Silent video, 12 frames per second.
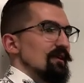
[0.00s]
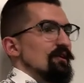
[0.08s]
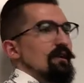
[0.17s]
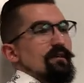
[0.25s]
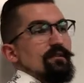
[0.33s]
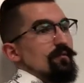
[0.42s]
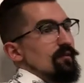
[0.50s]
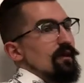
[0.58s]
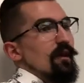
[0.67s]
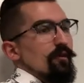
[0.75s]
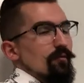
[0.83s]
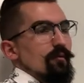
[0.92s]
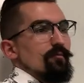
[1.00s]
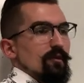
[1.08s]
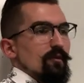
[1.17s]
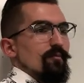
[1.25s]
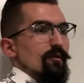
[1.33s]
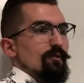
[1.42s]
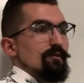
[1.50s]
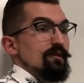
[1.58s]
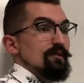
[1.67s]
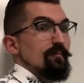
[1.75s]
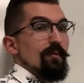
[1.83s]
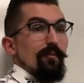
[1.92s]
You'd have to go with the algorithmic approach.
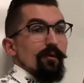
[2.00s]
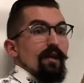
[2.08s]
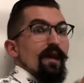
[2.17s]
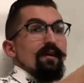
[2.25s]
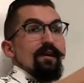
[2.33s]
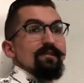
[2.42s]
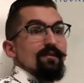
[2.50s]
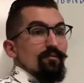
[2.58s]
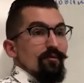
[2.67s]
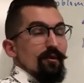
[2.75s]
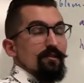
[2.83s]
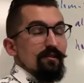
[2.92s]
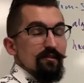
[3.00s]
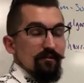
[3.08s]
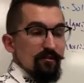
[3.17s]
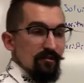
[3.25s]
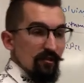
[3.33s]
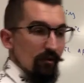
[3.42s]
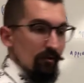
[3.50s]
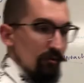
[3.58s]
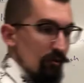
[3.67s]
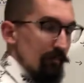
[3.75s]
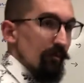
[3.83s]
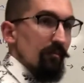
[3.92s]
Some people can't ask employees because they're so
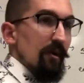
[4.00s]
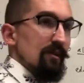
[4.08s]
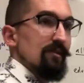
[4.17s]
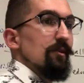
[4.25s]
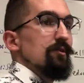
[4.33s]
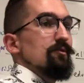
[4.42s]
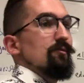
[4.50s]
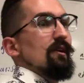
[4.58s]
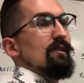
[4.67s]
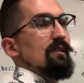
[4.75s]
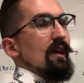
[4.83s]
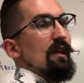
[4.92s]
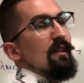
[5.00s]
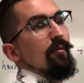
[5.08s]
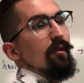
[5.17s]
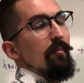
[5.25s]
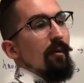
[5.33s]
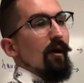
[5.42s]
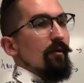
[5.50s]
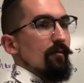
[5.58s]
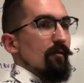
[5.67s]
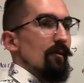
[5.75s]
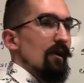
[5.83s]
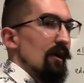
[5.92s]
crippled by social anxiety they don't want to bother them.